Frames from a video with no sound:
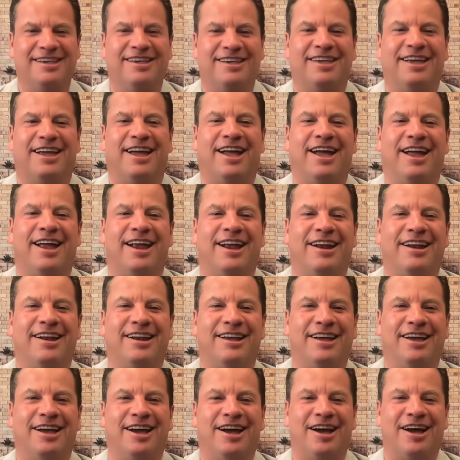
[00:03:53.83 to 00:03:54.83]
And
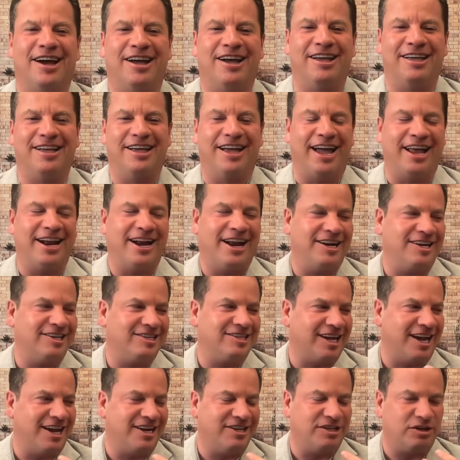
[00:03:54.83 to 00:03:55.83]
I
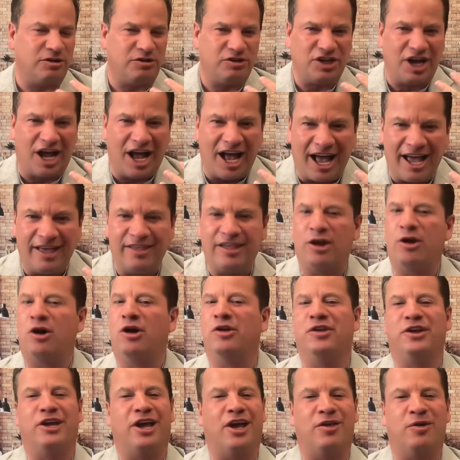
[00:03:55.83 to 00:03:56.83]
decide to tie that
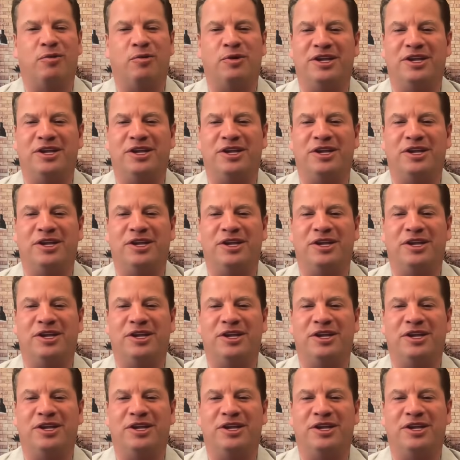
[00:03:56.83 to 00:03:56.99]
all together.